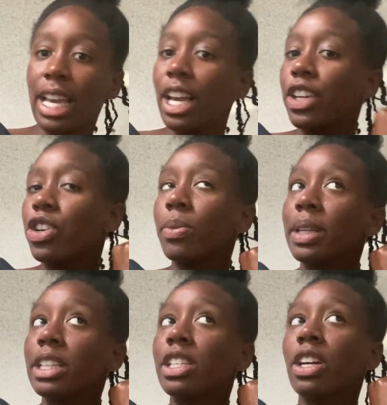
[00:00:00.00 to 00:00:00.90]
Your
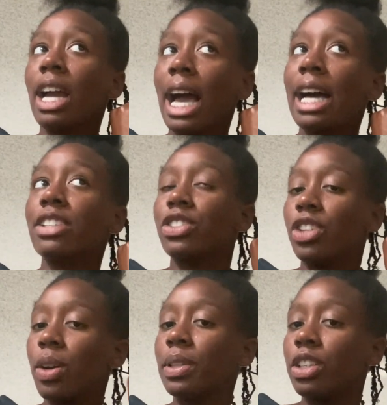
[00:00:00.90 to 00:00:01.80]
realtor has to
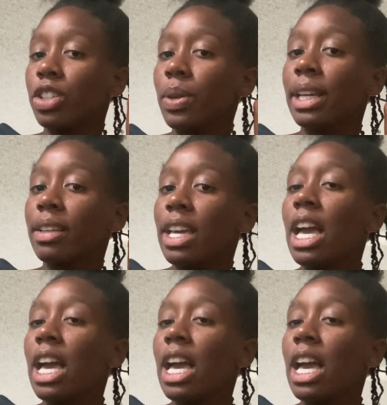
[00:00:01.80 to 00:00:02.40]
know what they're doing.